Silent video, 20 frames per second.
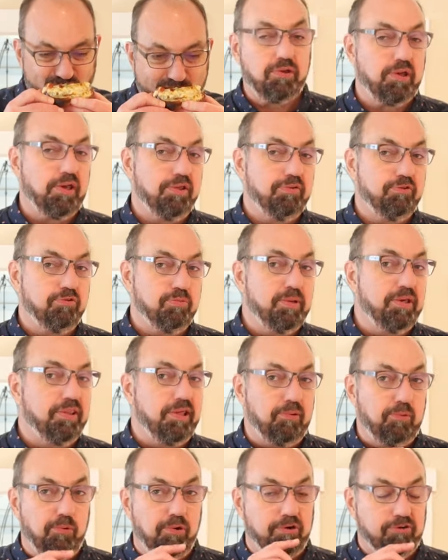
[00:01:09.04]
Okay, to me
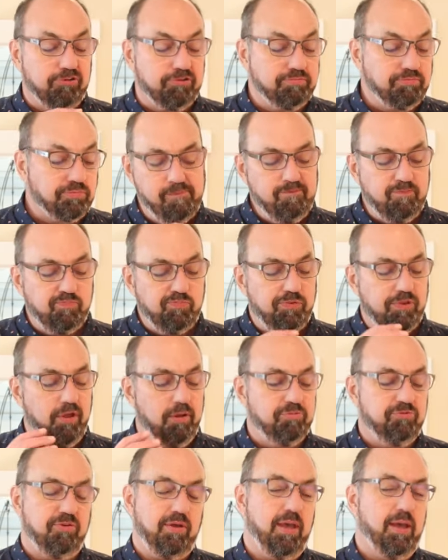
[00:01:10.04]
that works.
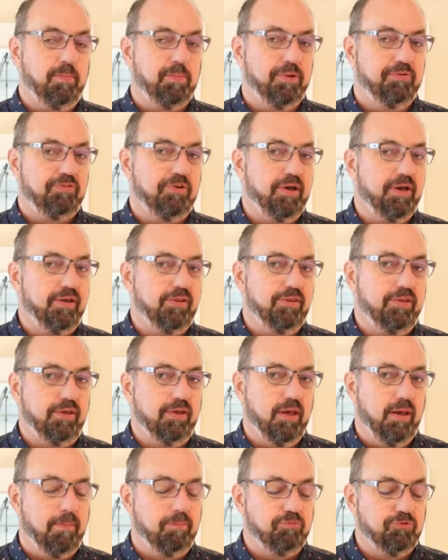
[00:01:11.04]
Helps to amplify
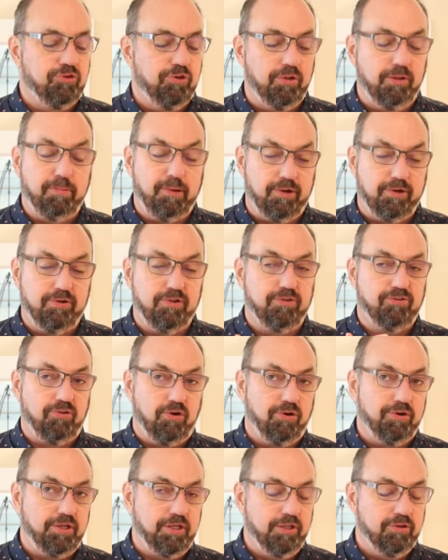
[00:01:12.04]
the um, chili powder that's
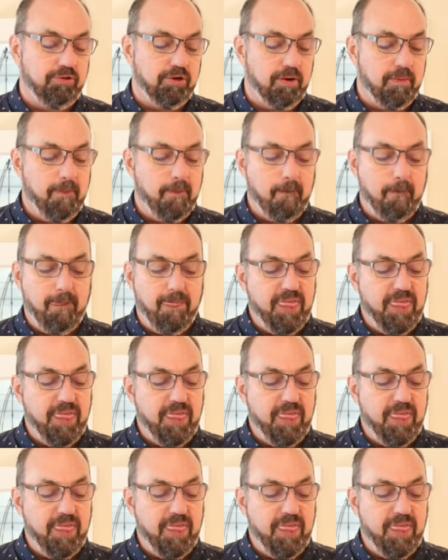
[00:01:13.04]
already in there.